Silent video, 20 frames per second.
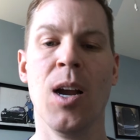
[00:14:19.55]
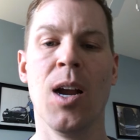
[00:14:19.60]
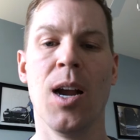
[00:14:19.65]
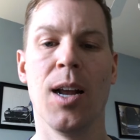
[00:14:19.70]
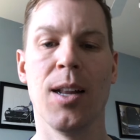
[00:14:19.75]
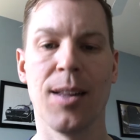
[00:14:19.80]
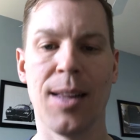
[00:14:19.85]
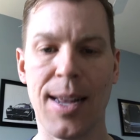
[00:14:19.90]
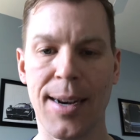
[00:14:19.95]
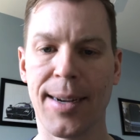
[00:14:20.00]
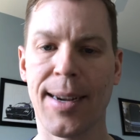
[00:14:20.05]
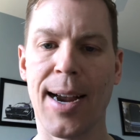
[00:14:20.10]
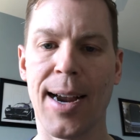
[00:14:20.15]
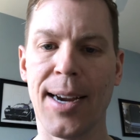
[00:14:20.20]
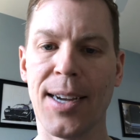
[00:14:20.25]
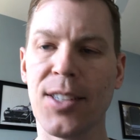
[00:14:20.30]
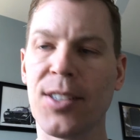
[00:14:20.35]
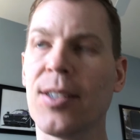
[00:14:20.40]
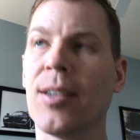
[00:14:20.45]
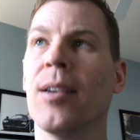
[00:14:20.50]
And a lot of
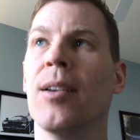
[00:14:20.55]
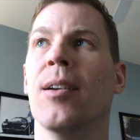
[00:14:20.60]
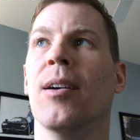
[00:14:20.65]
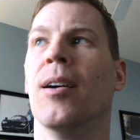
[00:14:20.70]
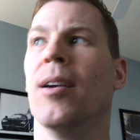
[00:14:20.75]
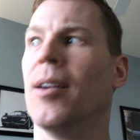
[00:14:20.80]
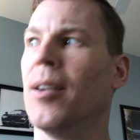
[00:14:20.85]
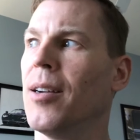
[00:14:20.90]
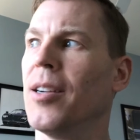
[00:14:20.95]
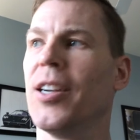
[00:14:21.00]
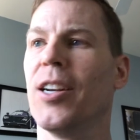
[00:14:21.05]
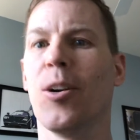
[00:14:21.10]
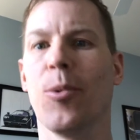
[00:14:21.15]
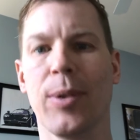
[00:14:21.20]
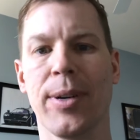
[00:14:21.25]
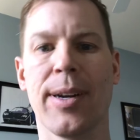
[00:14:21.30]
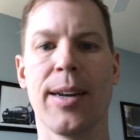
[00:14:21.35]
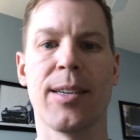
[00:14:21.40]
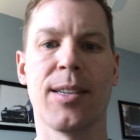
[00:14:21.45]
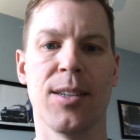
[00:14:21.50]
guys, you know,
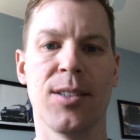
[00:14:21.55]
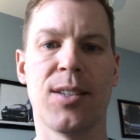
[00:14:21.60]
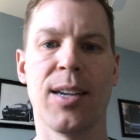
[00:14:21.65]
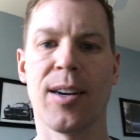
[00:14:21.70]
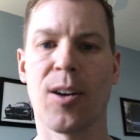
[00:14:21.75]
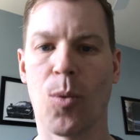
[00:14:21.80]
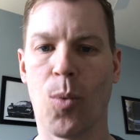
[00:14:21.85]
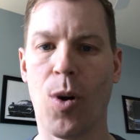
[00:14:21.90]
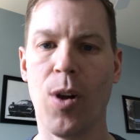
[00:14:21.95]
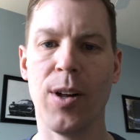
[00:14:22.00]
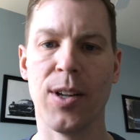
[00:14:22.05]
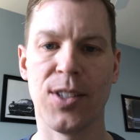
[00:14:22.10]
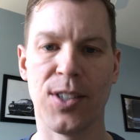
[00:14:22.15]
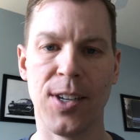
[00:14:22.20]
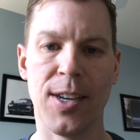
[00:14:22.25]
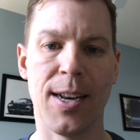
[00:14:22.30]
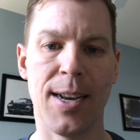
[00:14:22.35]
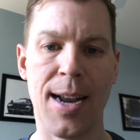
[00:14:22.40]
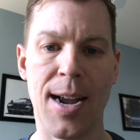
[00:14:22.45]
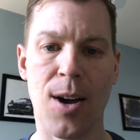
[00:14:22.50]
we're not going to take our wallets
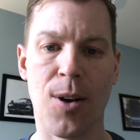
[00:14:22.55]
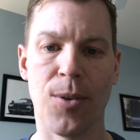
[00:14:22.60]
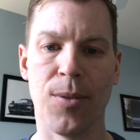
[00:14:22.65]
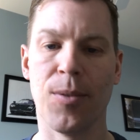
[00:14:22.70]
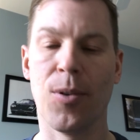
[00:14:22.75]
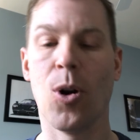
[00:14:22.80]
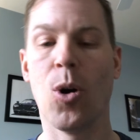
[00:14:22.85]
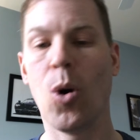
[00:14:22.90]
in and out